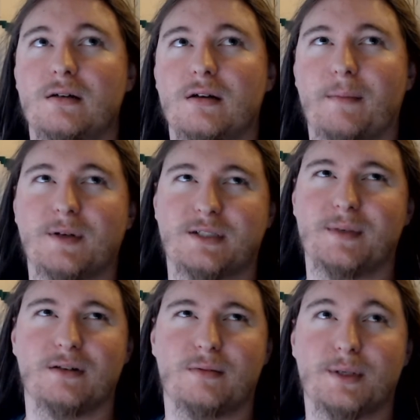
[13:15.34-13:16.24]
I must have been
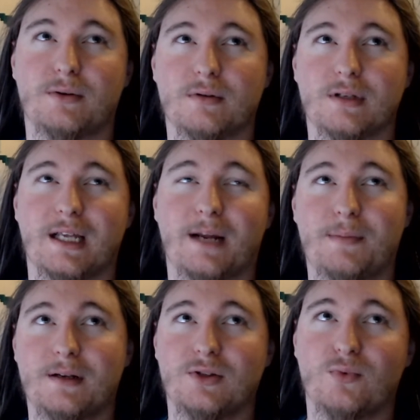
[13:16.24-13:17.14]
a little bit older than that. I
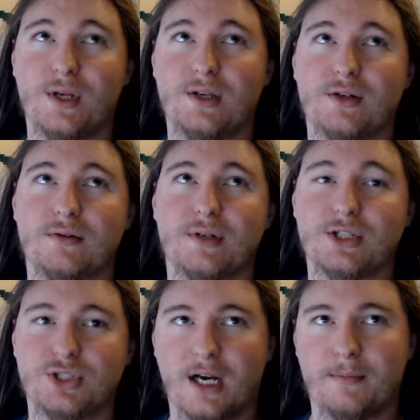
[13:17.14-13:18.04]
played it on the Wii U
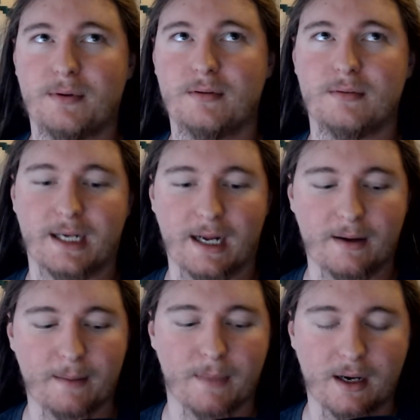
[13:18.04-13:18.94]
eShop. Like,
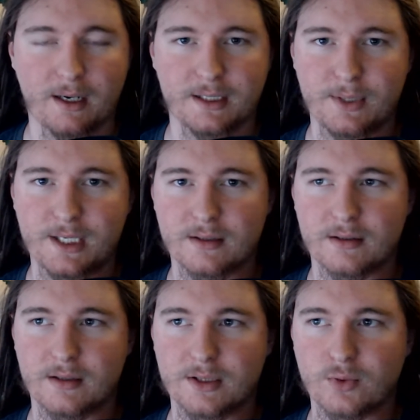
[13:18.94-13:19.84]
I bought it on the
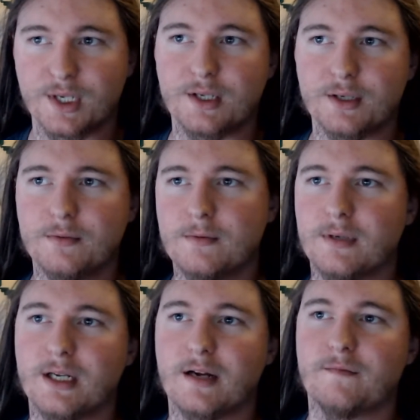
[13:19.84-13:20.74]
Wii U,
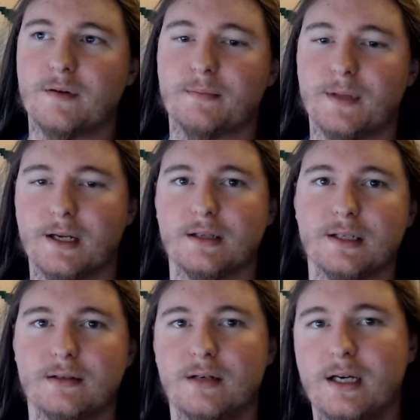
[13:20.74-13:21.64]
and I played it on
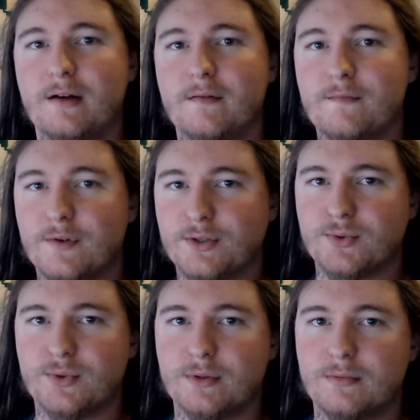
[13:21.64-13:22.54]
the
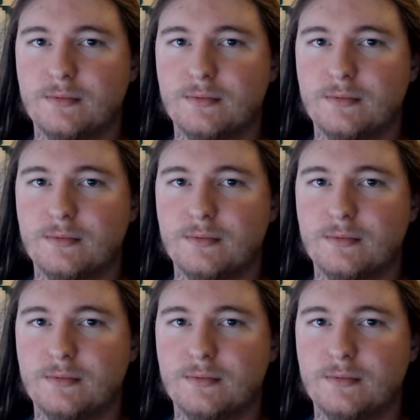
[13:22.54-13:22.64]
virtual